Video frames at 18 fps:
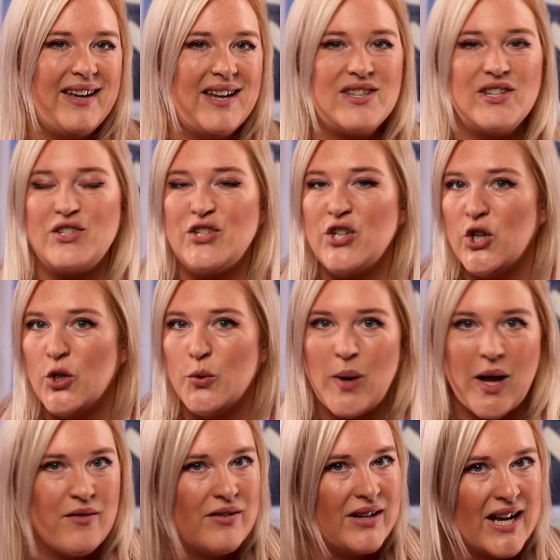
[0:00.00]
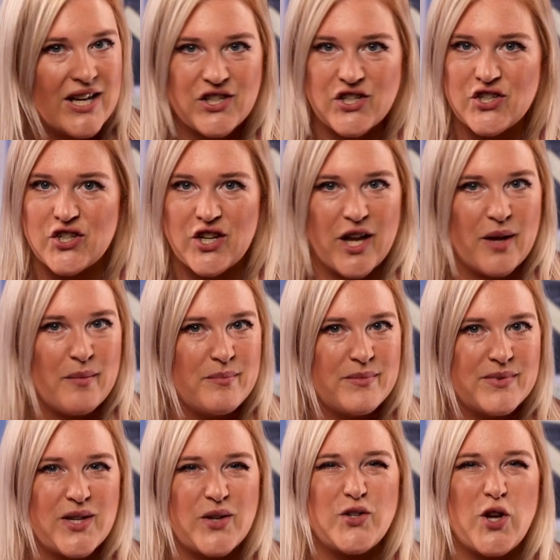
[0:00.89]
It's a two-way relationship,
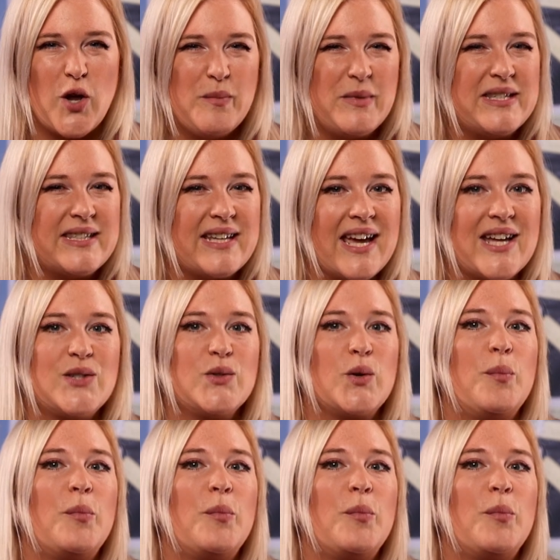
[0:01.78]
so don't be scared to